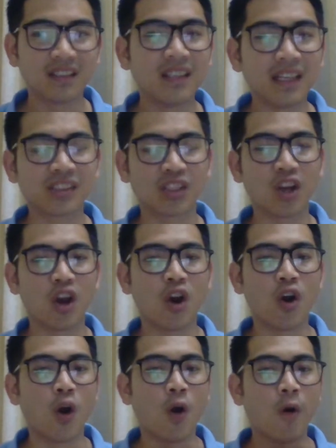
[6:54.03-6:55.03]
Thus,
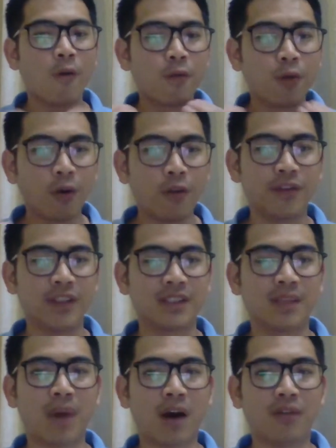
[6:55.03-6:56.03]
growth is
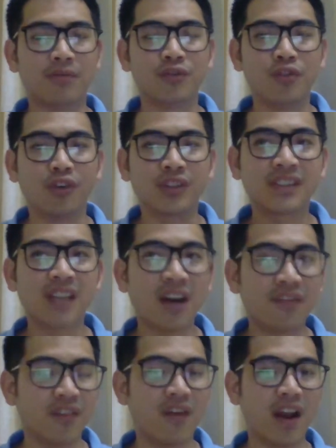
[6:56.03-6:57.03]
about your
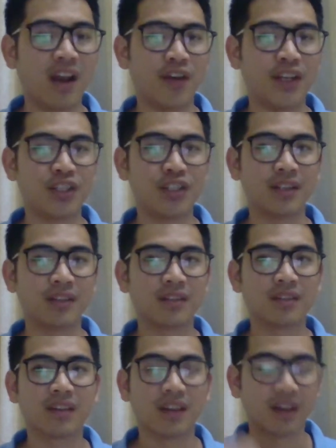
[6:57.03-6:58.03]
self-evaluation,
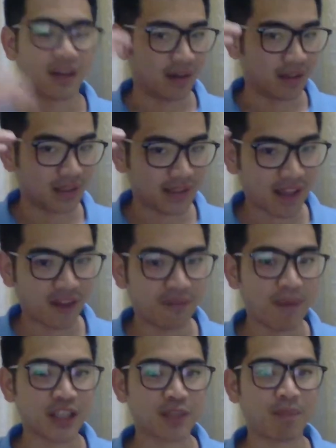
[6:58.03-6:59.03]
a
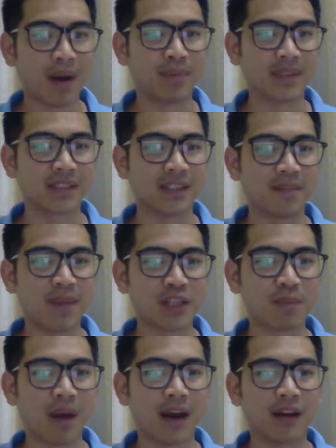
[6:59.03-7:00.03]
self-benchmark, personal
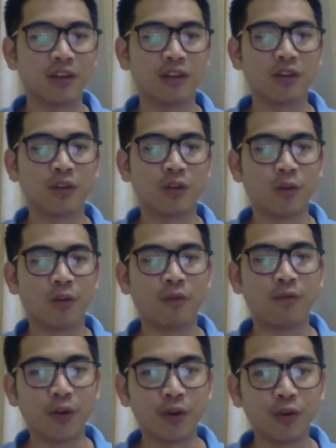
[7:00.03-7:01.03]
benchmark
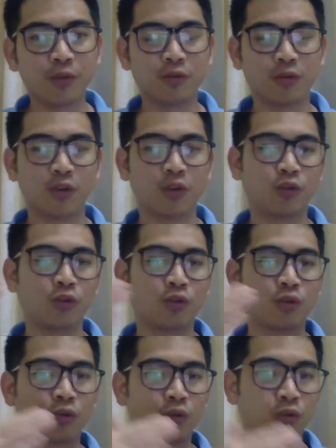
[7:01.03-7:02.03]
for you
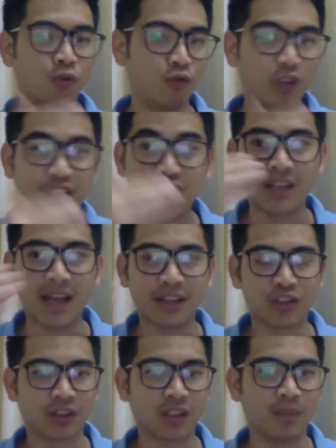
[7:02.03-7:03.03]
to reach that
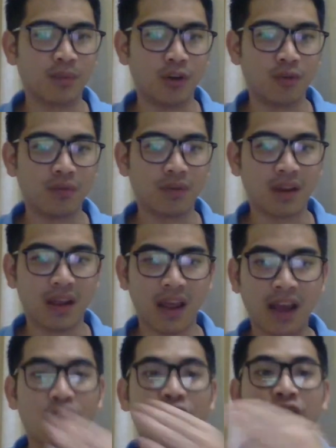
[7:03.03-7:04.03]
short-term goal and
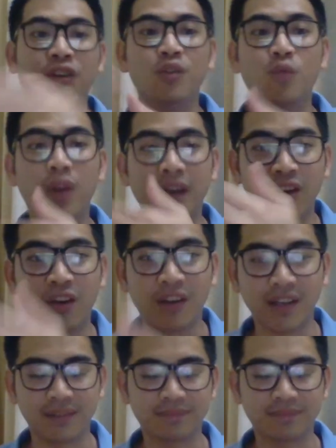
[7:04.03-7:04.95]
continue working on it.